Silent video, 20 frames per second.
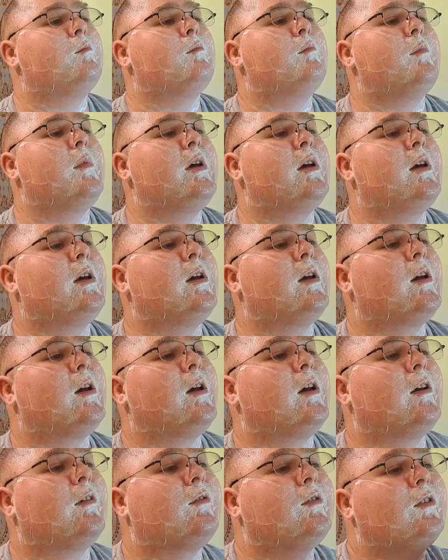May
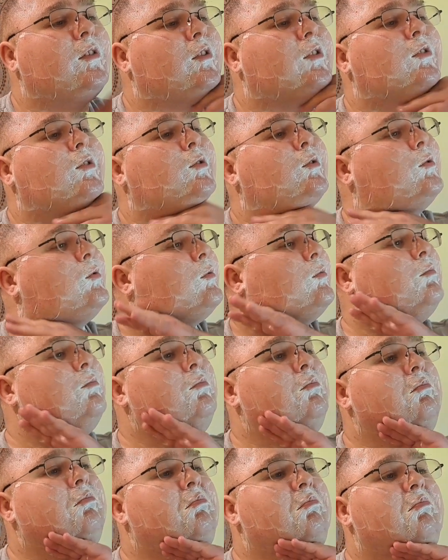have to do,
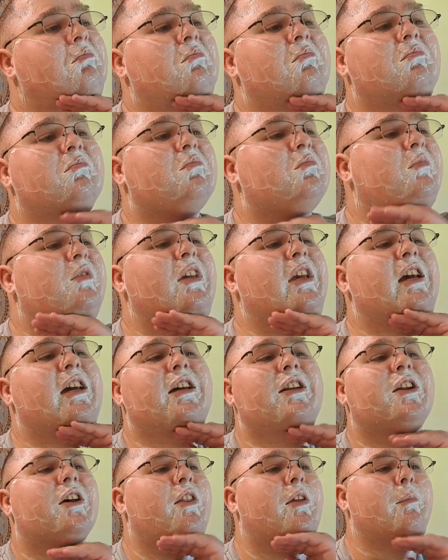
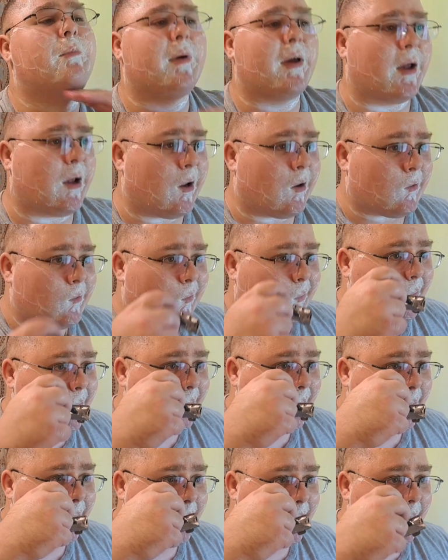yeah, another pass.
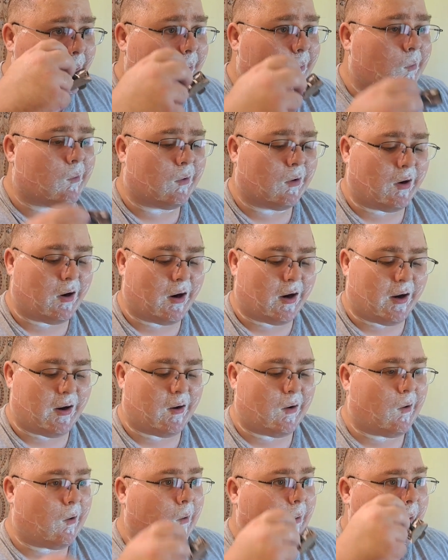All
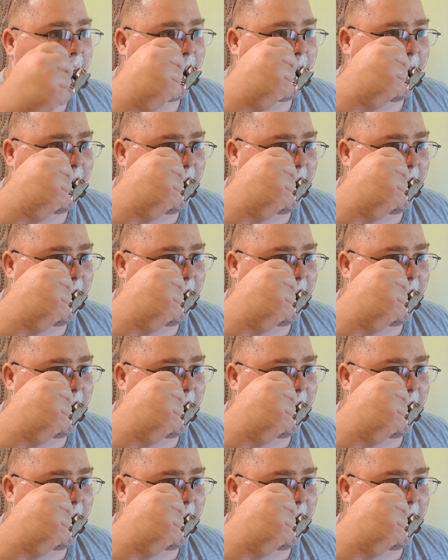right.